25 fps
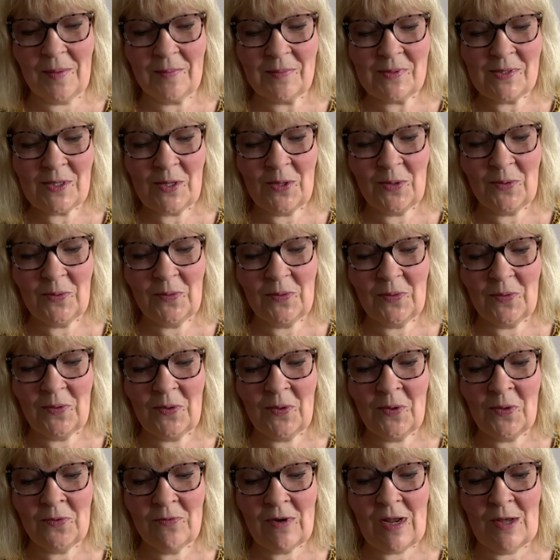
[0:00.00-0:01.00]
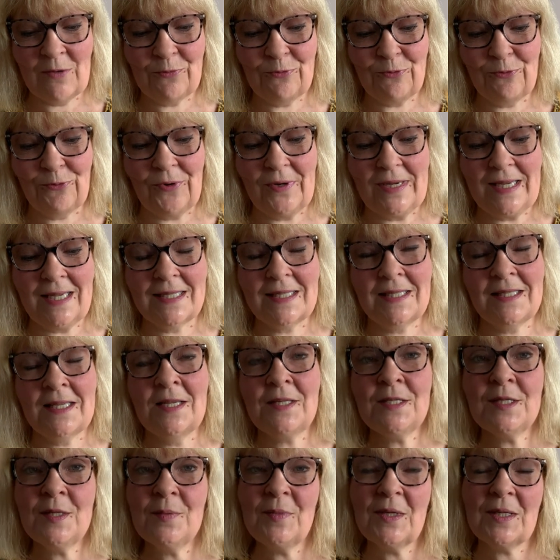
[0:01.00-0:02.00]
So on Ravelry, I
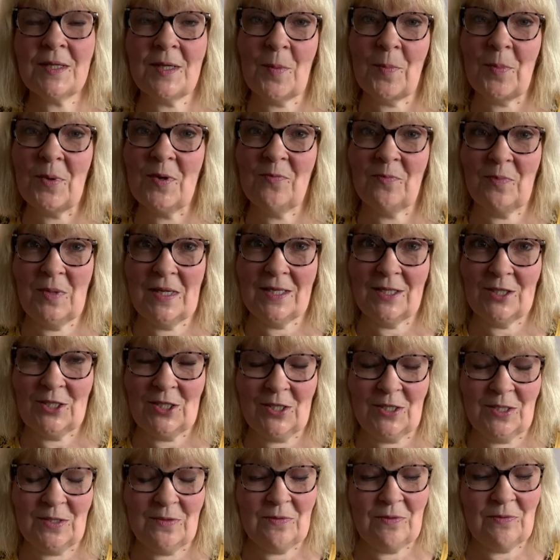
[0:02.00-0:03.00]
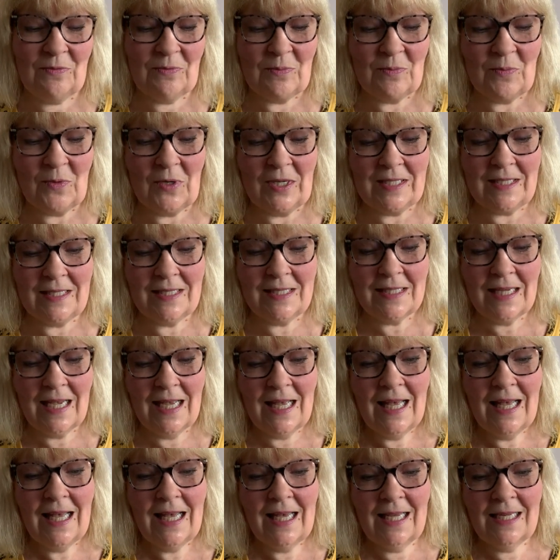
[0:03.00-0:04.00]
sent him a couple of pictures of different ones,
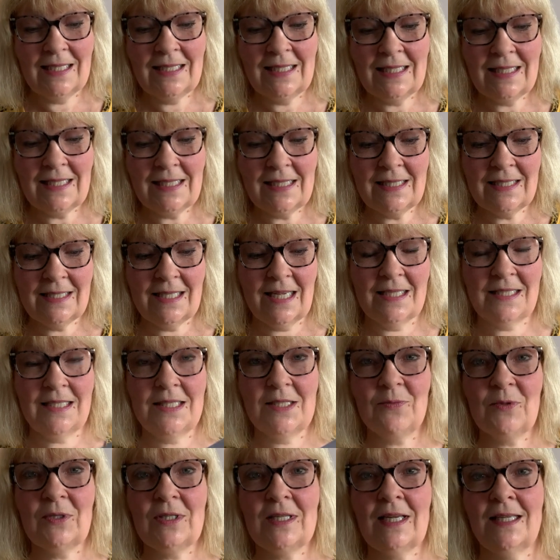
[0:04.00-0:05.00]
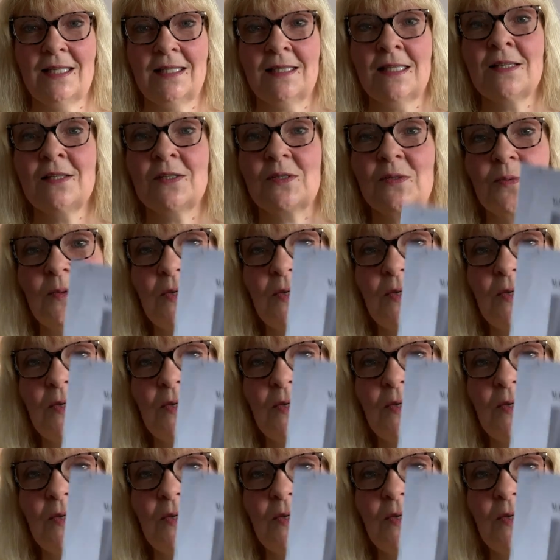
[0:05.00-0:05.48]
and he said he would like this